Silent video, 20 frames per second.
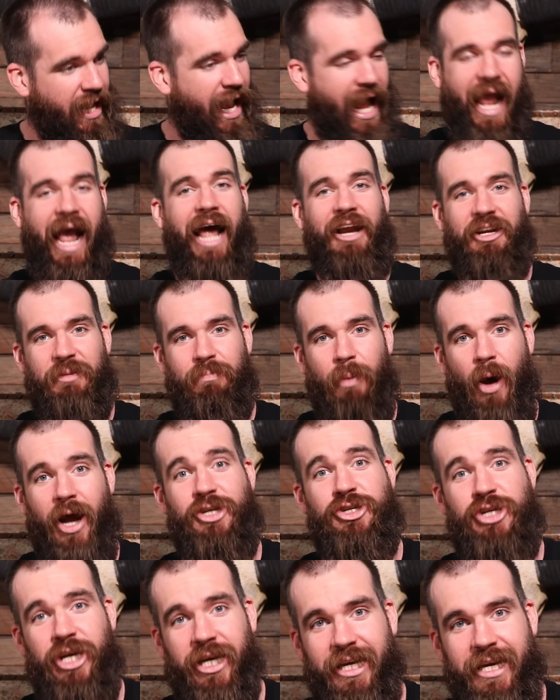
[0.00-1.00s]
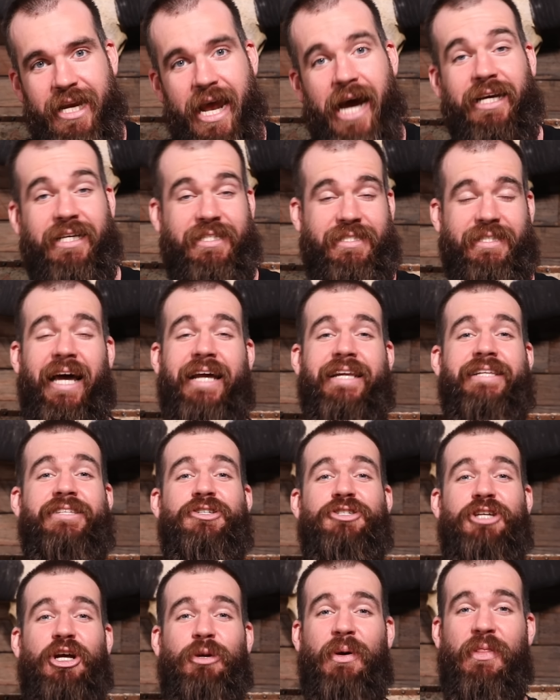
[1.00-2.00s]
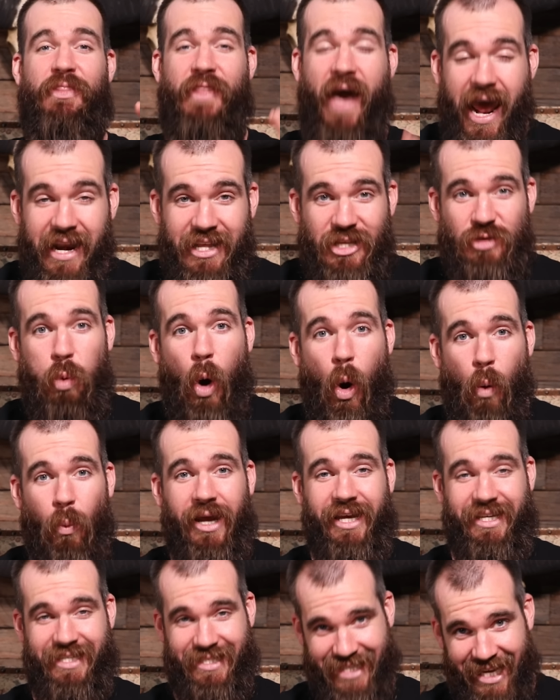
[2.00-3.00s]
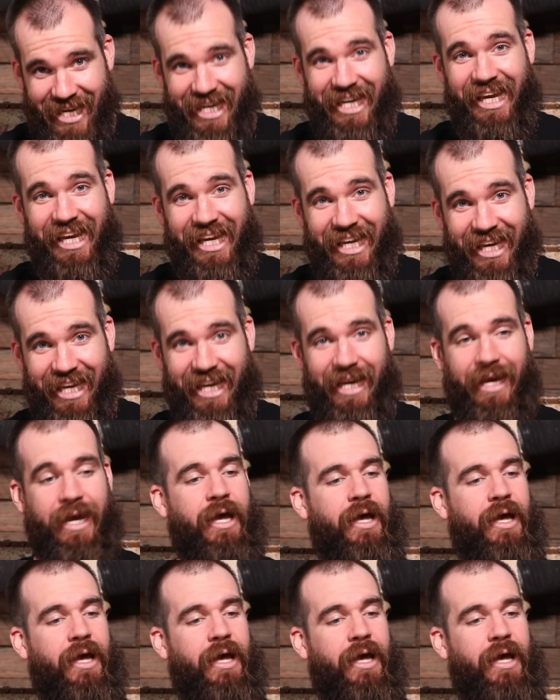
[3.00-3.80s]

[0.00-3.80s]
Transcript: hounded by chicken nuggets, ladies and gentlemen. That is what we are seeing here.